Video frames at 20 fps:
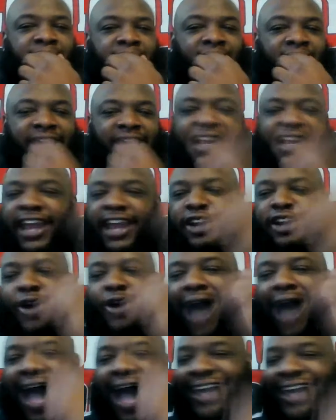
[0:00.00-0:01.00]
It ain't
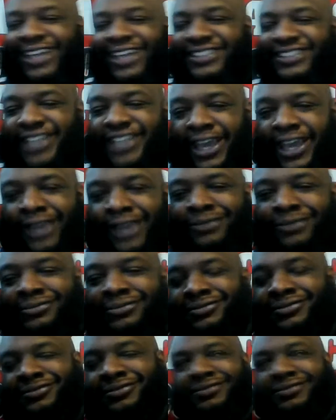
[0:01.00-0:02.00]
no I in team.
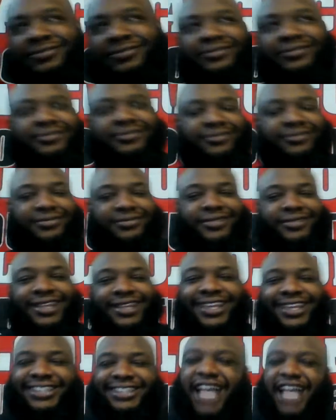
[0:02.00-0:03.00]

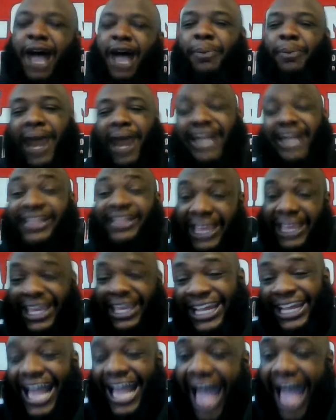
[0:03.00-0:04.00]
Tom Brady think
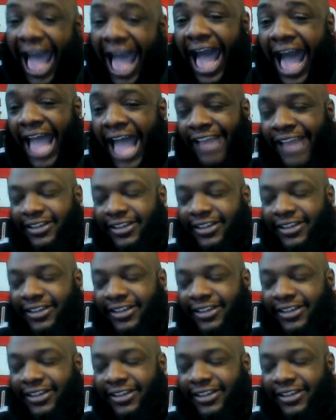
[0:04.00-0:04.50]
he the I.